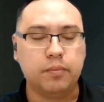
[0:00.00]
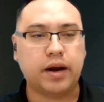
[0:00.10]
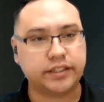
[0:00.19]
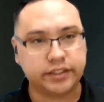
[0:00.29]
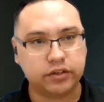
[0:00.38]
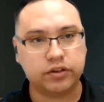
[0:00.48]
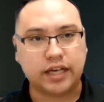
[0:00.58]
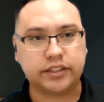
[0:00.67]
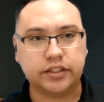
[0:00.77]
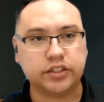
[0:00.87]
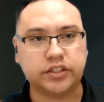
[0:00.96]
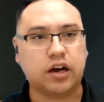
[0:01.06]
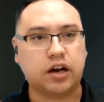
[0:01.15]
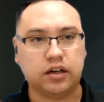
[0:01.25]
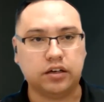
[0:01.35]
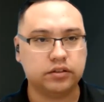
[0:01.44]
But I still I still
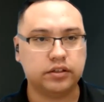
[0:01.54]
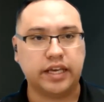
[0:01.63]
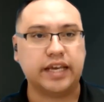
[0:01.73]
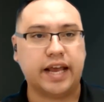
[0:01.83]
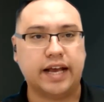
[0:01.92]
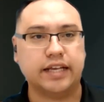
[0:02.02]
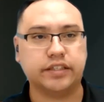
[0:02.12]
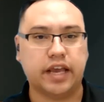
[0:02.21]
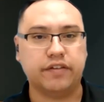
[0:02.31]
saw it as